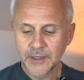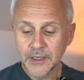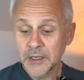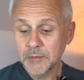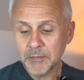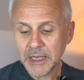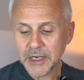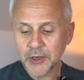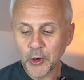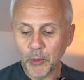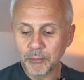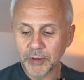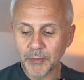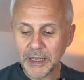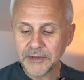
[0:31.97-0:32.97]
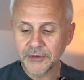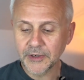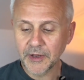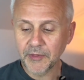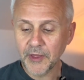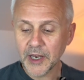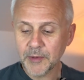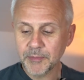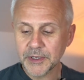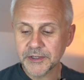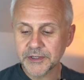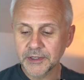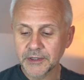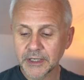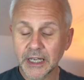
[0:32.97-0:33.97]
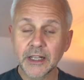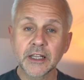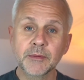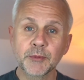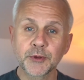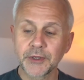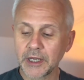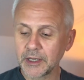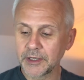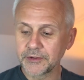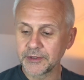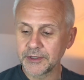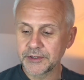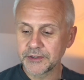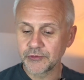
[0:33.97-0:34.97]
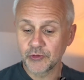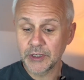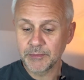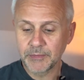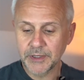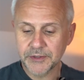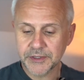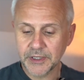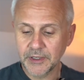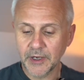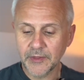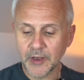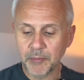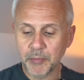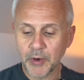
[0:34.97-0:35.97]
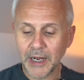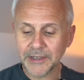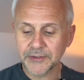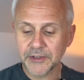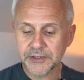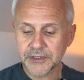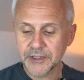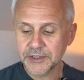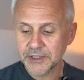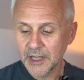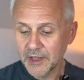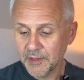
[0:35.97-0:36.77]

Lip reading: Many complementary therapies, healing modalities, treatments and other practices,